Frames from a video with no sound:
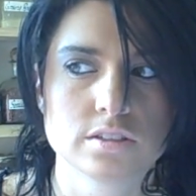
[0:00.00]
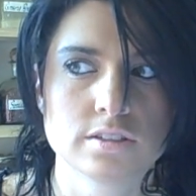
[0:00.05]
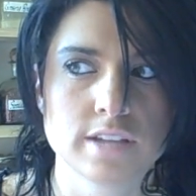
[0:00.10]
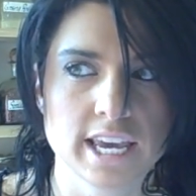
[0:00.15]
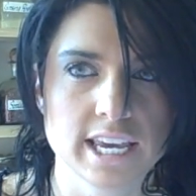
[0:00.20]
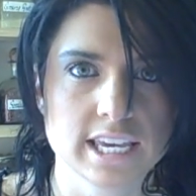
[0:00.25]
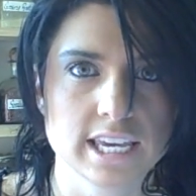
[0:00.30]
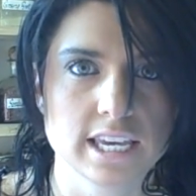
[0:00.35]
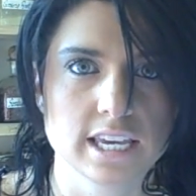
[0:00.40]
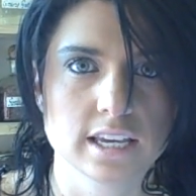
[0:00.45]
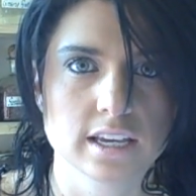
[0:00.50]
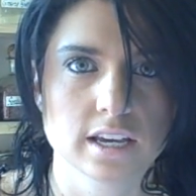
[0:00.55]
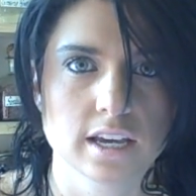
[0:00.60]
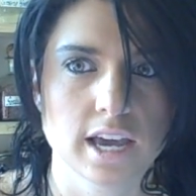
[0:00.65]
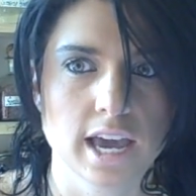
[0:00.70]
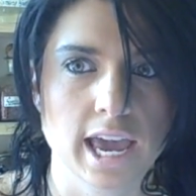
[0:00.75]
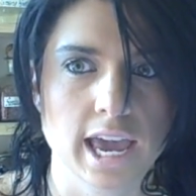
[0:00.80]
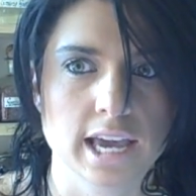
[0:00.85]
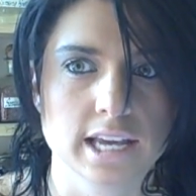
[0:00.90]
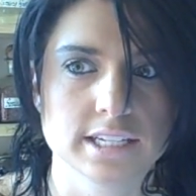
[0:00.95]
taking
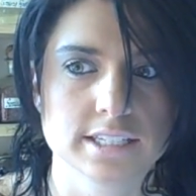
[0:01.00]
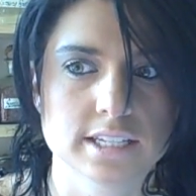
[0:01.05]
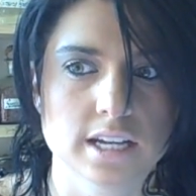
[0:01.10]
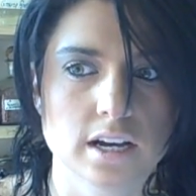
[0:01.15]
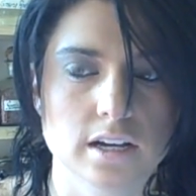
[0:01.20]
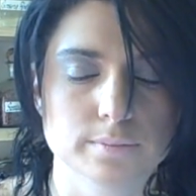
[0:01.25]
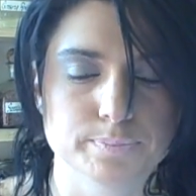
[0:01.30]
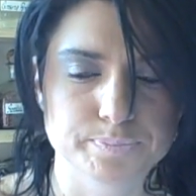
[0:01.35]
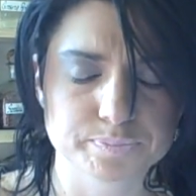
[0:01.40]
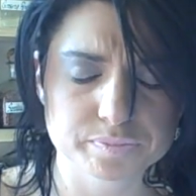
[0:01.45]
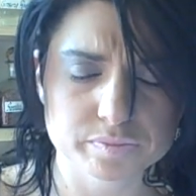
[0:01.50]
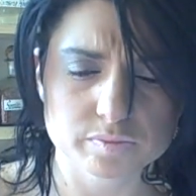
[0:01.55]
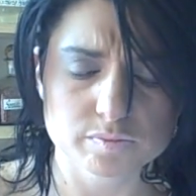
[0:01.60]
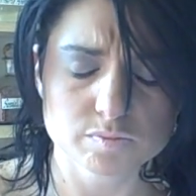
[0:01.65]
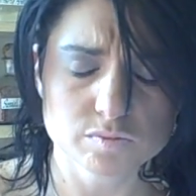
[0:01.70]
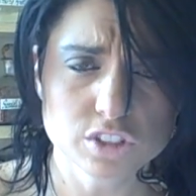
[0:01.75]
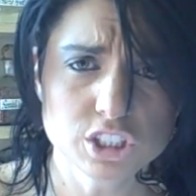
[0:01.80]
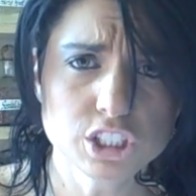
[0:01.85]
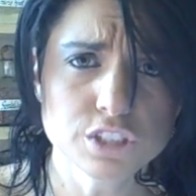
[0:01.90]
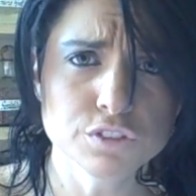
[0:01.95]
and um,
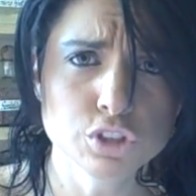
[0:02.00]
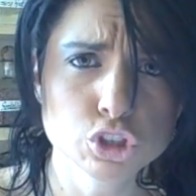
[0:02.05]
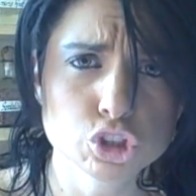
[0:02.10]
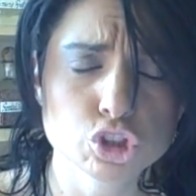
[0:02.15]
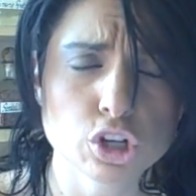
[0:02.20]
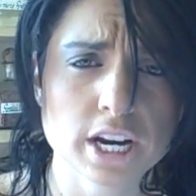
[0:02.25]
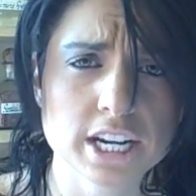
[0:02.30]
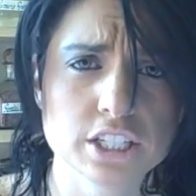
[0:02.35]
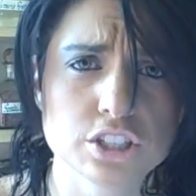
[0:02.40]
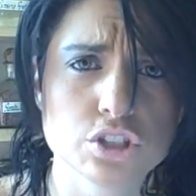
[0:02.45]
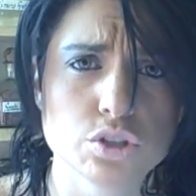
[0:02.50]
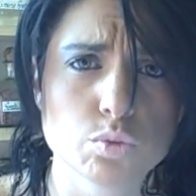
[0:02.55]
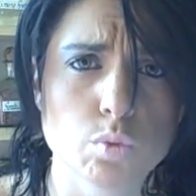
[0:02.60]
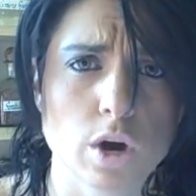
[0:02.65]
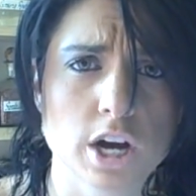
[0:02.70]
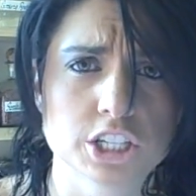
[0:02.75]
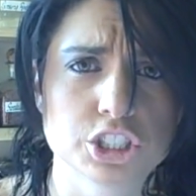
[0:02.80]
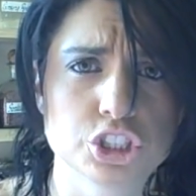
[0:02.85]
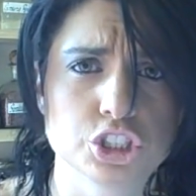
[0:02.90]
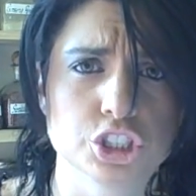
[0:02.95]
you're trying to
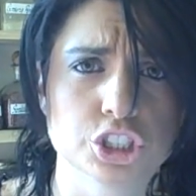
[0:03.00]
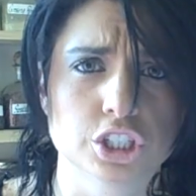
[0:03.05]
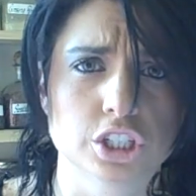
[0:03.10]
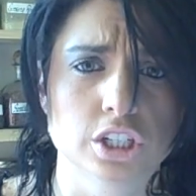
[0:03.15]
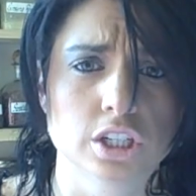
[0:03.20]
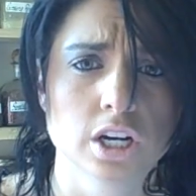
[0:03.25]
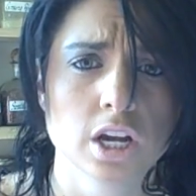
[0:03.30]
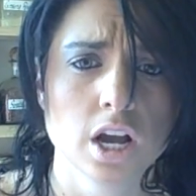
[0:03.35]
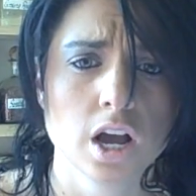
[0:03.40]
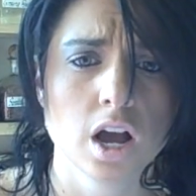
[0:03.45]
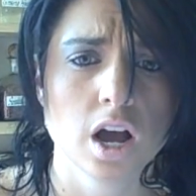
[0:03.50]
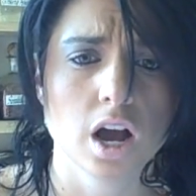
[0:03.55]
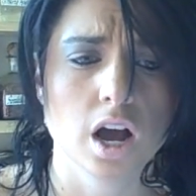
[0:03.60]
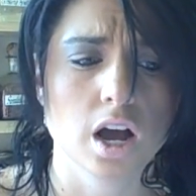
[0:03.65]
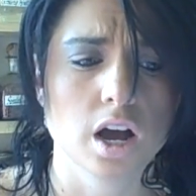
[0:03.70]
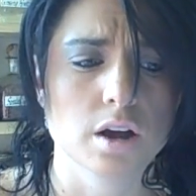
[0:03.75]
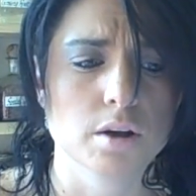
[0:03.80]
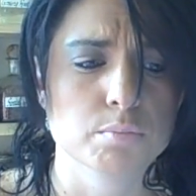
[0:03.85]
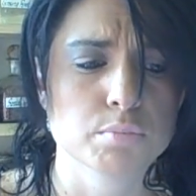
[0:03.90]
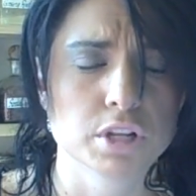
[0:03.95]
watch your
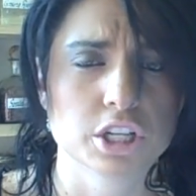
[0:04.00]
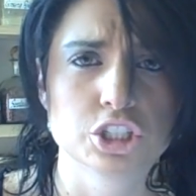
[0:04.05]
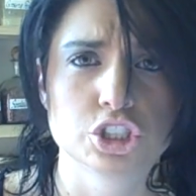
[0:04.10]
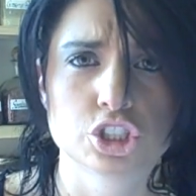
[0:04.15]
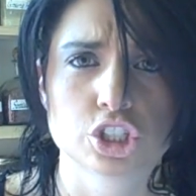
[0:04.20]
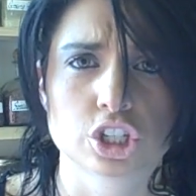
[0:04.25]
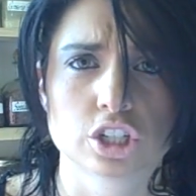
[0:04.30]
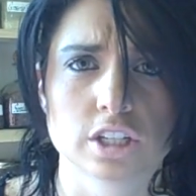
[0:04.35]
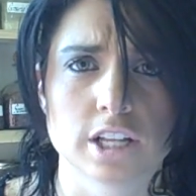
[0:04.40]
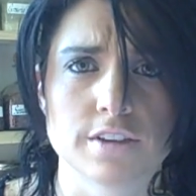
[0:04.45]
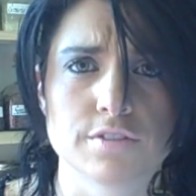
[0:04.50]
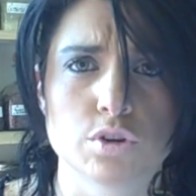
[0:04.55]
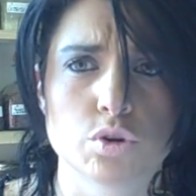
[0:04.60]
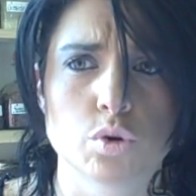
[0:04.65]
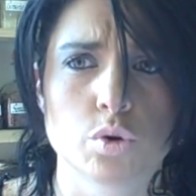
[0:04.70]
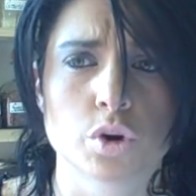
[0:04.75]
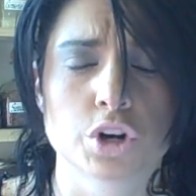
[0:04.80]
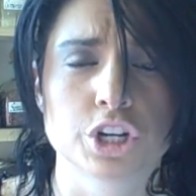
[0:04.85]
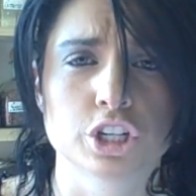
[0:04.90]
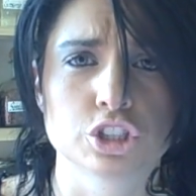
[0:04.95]
uh, blood sugar level
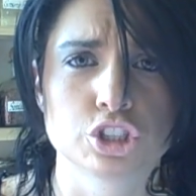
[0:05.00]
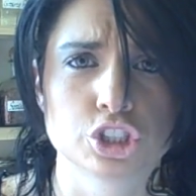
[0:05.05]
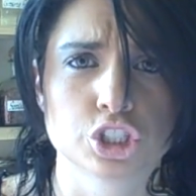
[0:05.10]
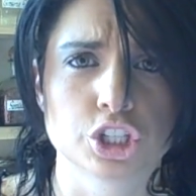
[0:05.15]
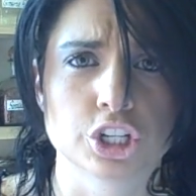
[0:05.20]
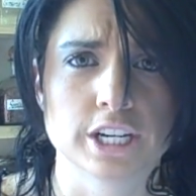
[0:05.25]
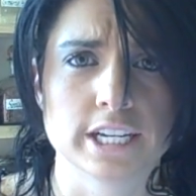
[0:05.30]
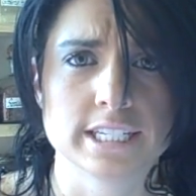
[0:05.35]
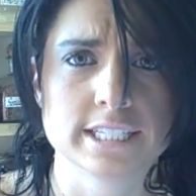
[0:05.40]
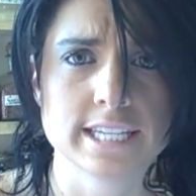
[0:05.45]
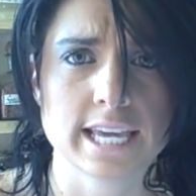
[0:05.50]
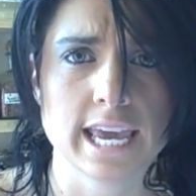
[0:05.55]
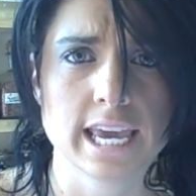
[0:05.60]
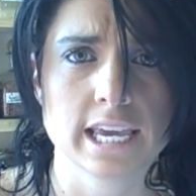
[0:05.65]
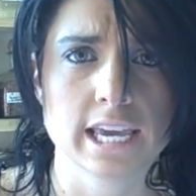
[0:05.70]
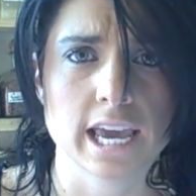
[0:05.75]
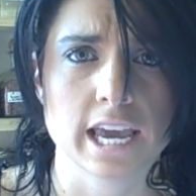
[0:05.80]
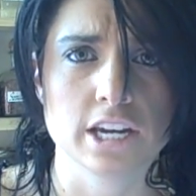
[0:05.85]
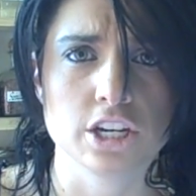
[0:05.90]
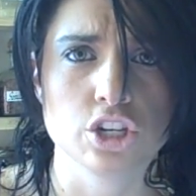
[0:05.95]
or your sugar
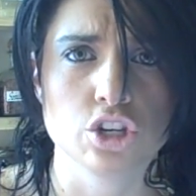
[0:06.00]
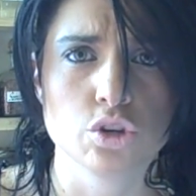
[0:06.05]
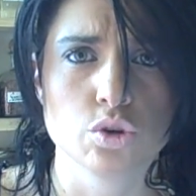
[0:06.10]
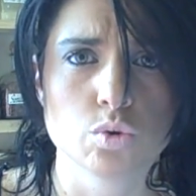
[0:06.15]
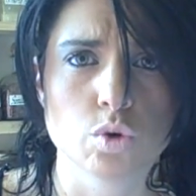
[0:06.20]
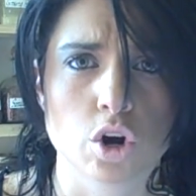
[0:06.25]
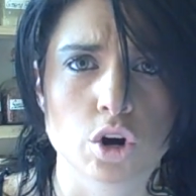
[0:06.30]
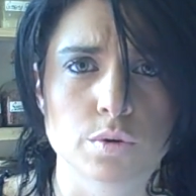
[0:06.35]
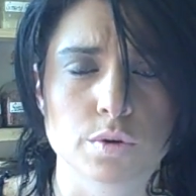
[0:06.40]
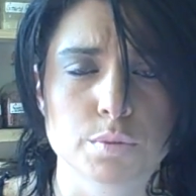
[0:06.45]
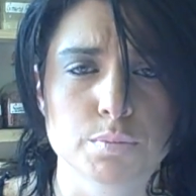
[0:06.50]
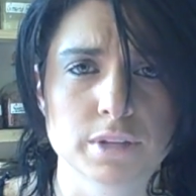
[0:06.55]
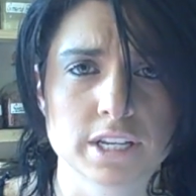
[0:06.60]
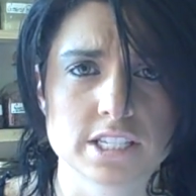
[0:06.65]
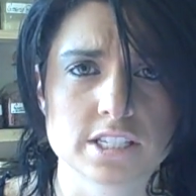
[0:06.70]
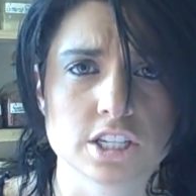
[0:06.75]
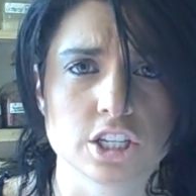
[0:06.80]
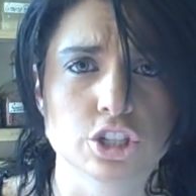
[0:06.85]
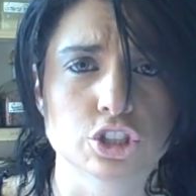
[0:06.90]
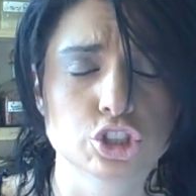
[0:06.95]
intake and you are
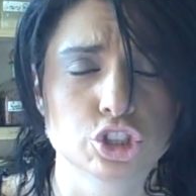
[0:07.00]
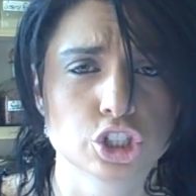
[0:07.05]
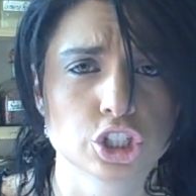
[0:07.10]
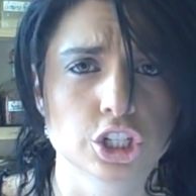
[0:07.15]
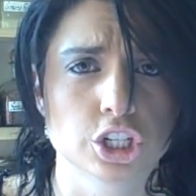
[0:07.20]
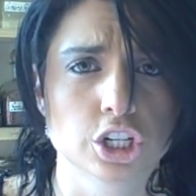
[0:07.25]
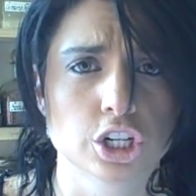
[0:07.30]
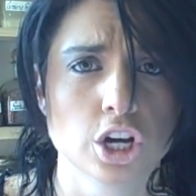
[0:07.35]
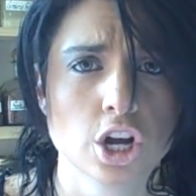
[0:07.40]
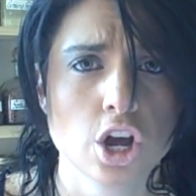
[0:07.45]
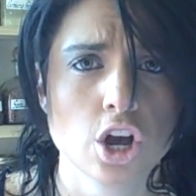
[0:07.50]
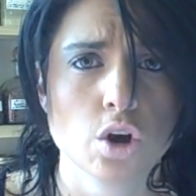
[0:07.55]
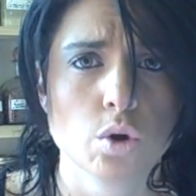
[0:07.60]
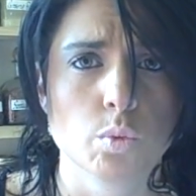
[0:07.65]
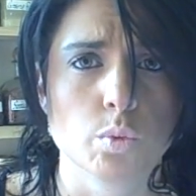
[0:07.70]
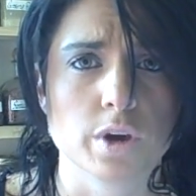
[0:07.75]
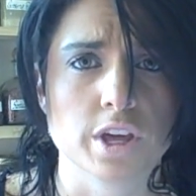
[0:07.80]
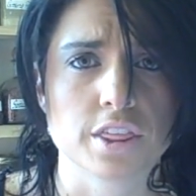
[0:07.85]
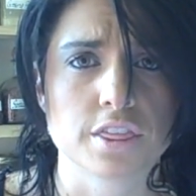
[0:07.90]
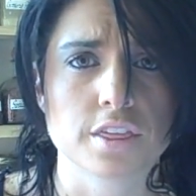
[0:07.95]
replacing your sugar
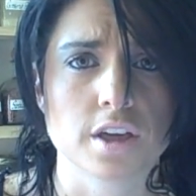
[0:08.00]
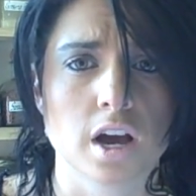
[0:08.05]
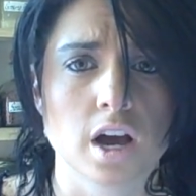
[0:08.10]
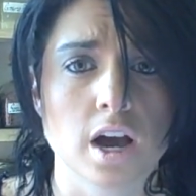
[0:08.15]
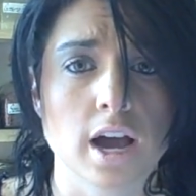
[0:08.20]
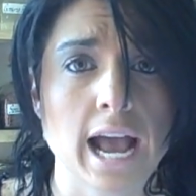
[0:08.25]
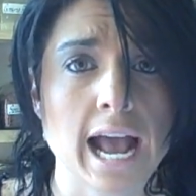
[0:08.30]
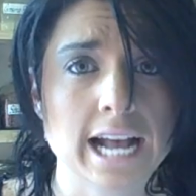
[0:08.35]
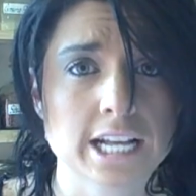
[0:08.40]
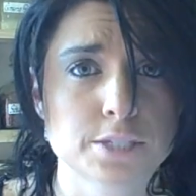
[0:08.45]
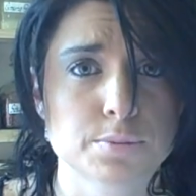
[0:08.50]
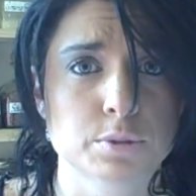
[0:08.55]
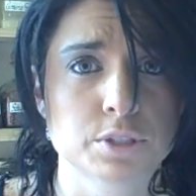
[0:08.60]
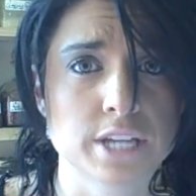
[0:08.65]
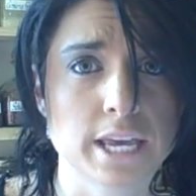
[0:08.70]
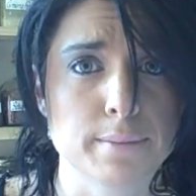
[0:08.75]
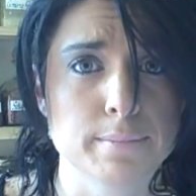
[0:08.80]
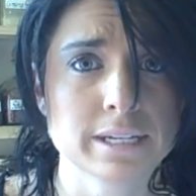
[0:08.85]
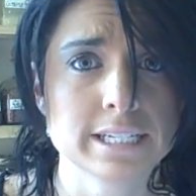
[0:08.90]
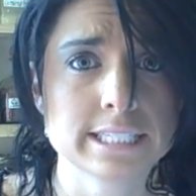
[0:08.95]
with uh,
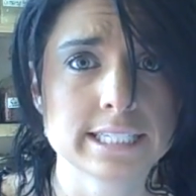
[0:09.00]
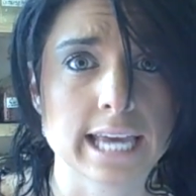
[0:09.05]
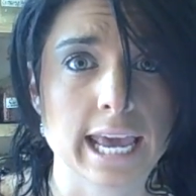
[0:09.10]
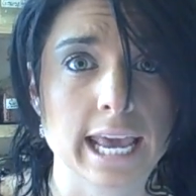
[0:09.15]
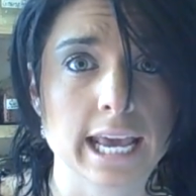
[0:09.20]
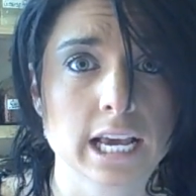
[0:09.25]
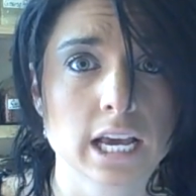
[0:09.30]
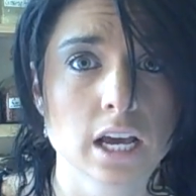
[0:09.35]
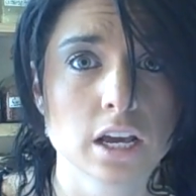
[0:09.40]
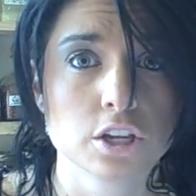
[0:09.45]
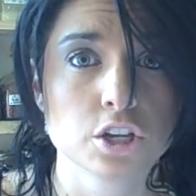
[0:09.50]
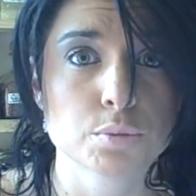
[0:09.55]
aspartame intake,